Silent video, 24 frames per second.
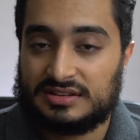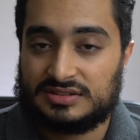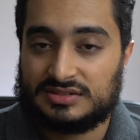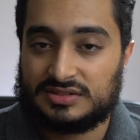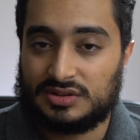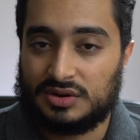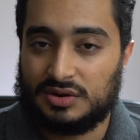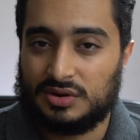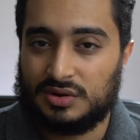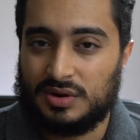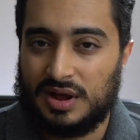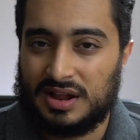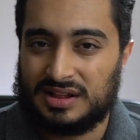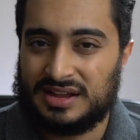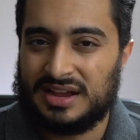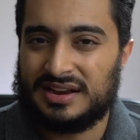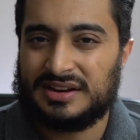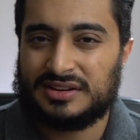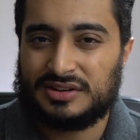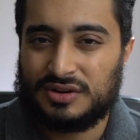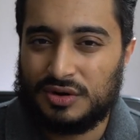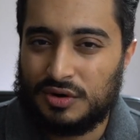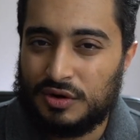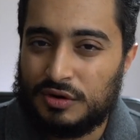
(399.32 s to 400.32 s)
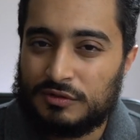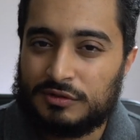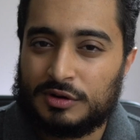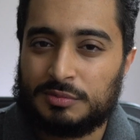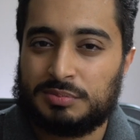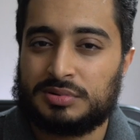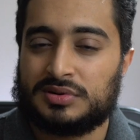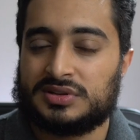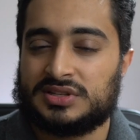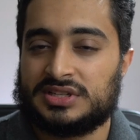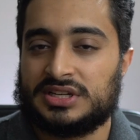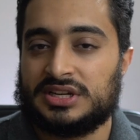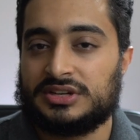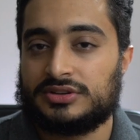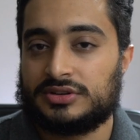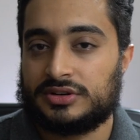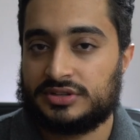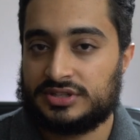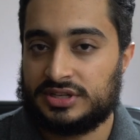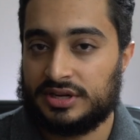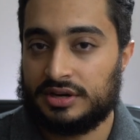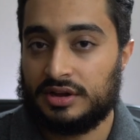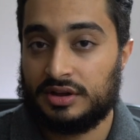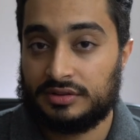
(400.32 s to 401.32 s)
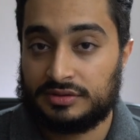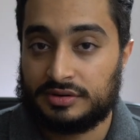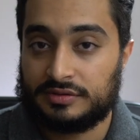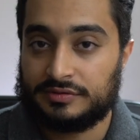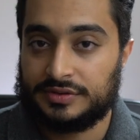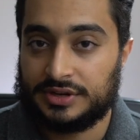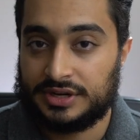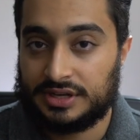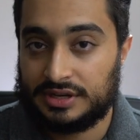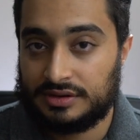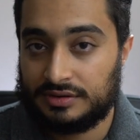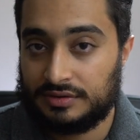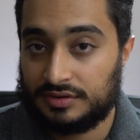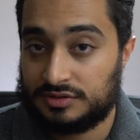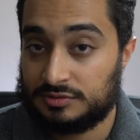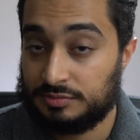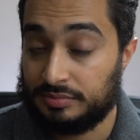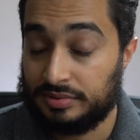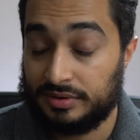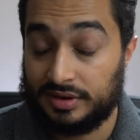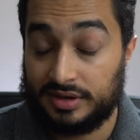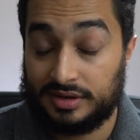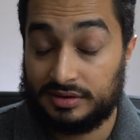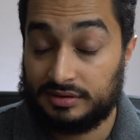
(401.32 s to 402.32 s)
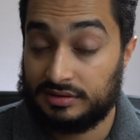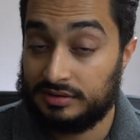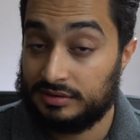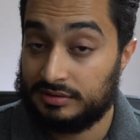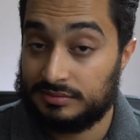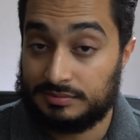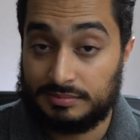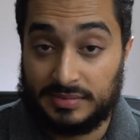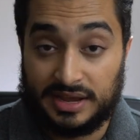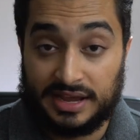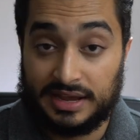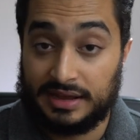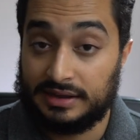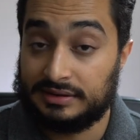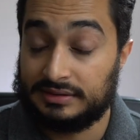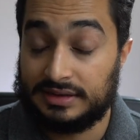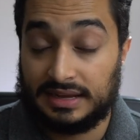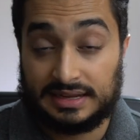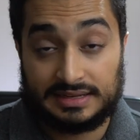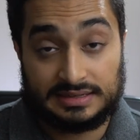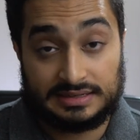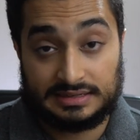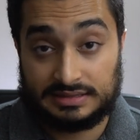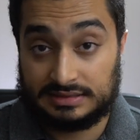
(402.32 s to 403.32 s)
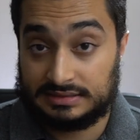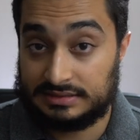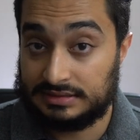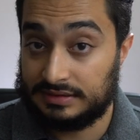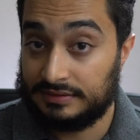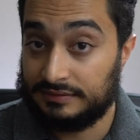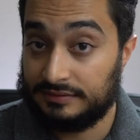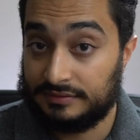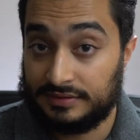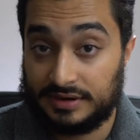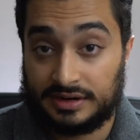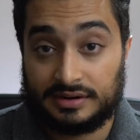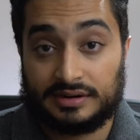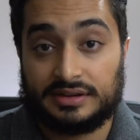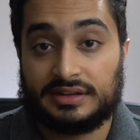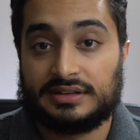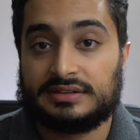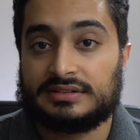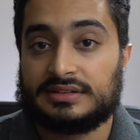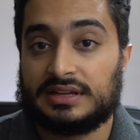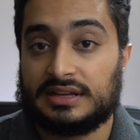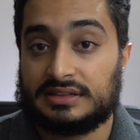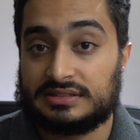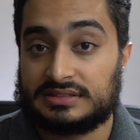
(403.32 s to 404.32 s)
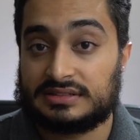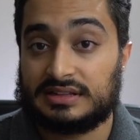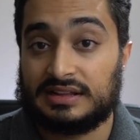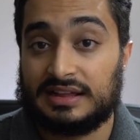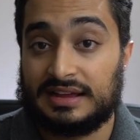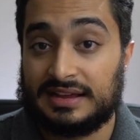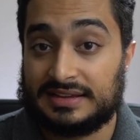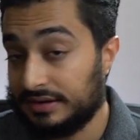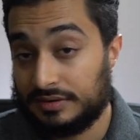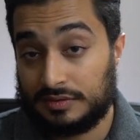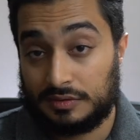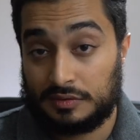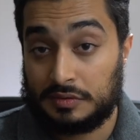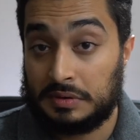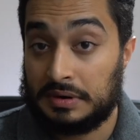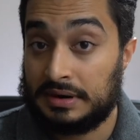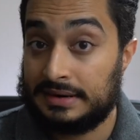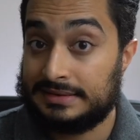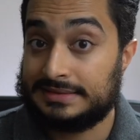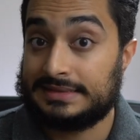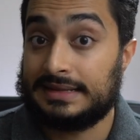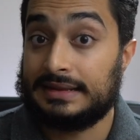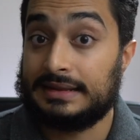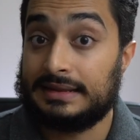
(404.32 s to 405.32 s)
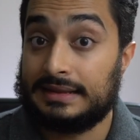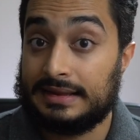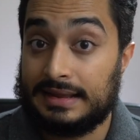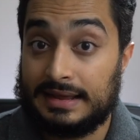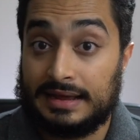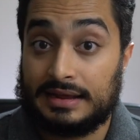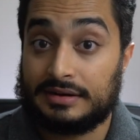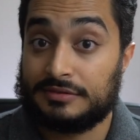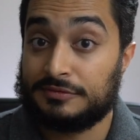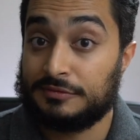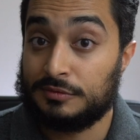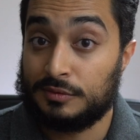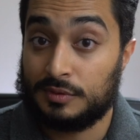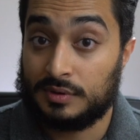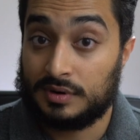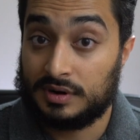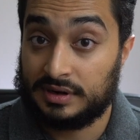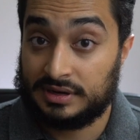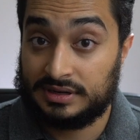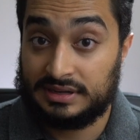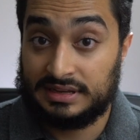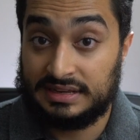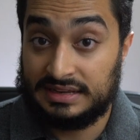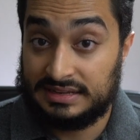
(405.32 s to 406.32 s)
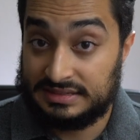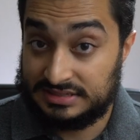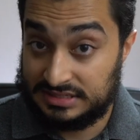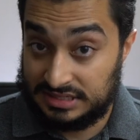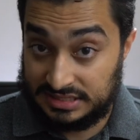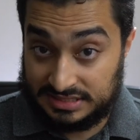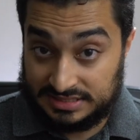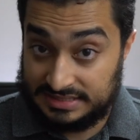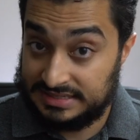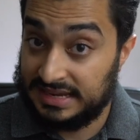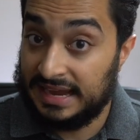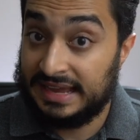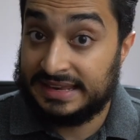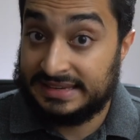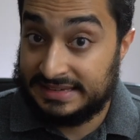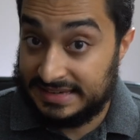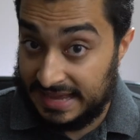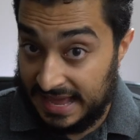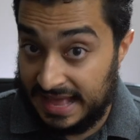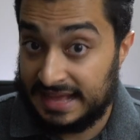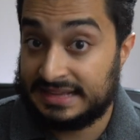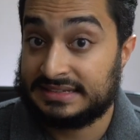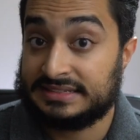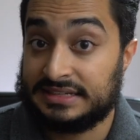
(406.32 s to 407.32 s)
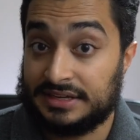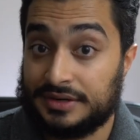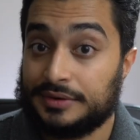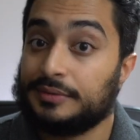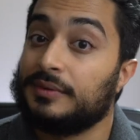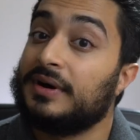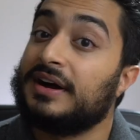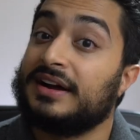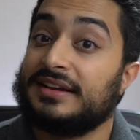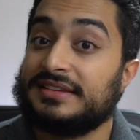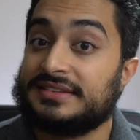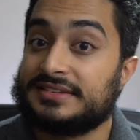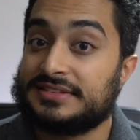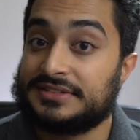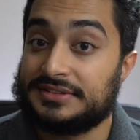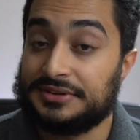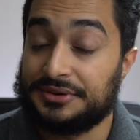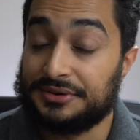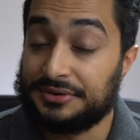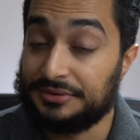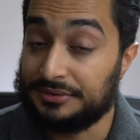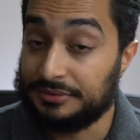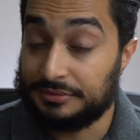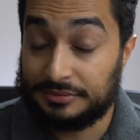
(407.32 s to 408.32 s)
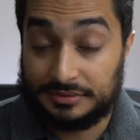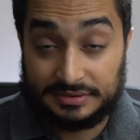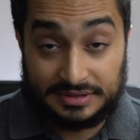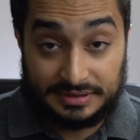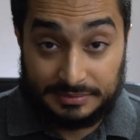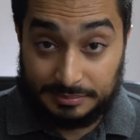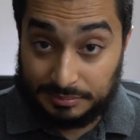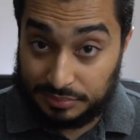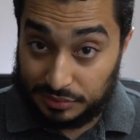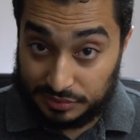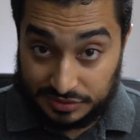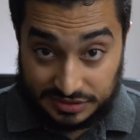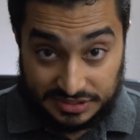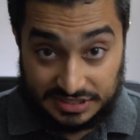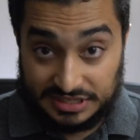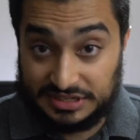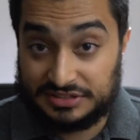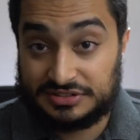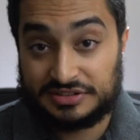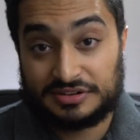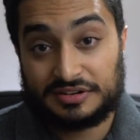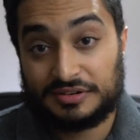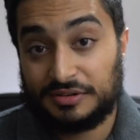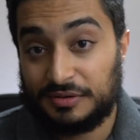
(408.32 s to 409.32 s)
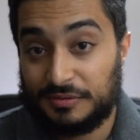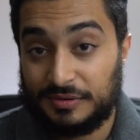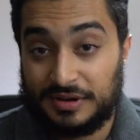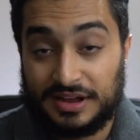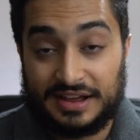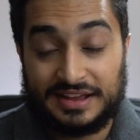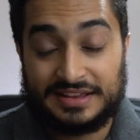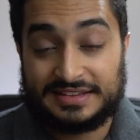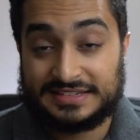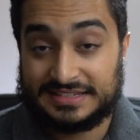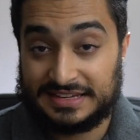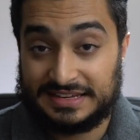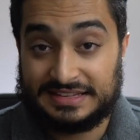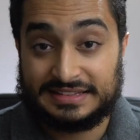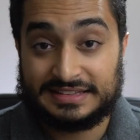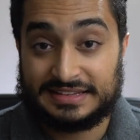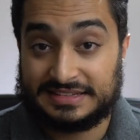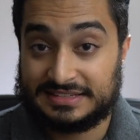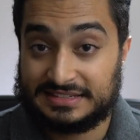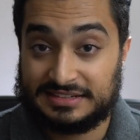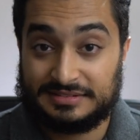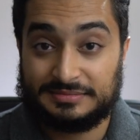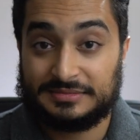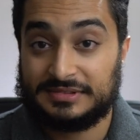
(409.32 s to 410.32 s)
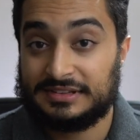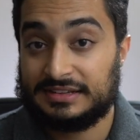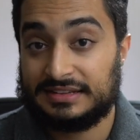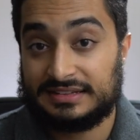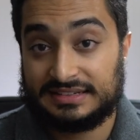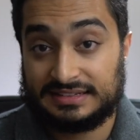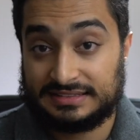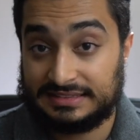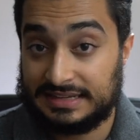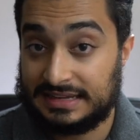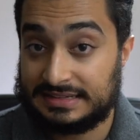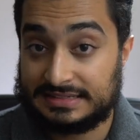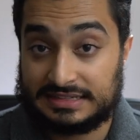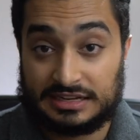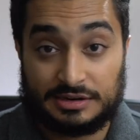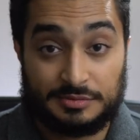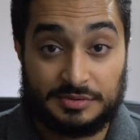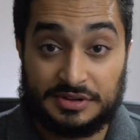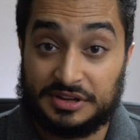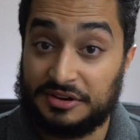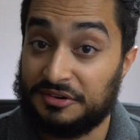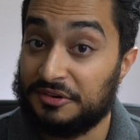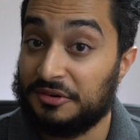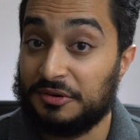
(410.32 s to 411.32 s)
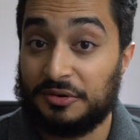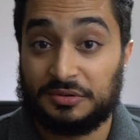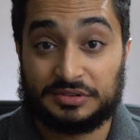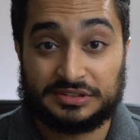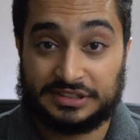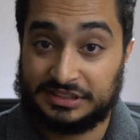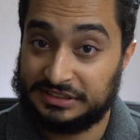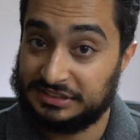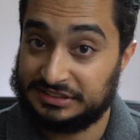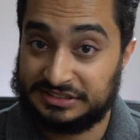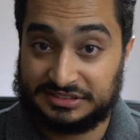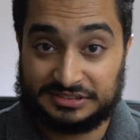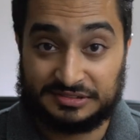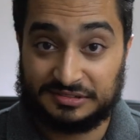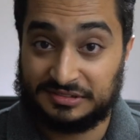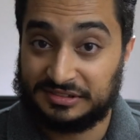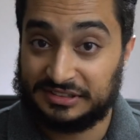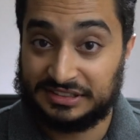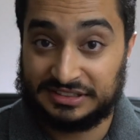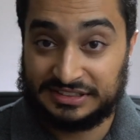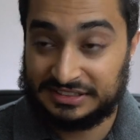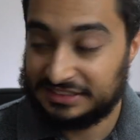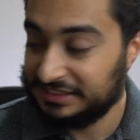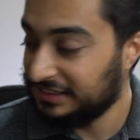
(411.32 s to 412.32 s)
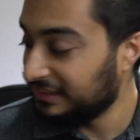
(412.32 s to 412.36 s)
So I'll kind of go over procedures in other videos, but man, that is a very intense class and it requires a lot of work, just didactic wise. So procedural wise in the sim clinic, that's gonna be a whole nother story.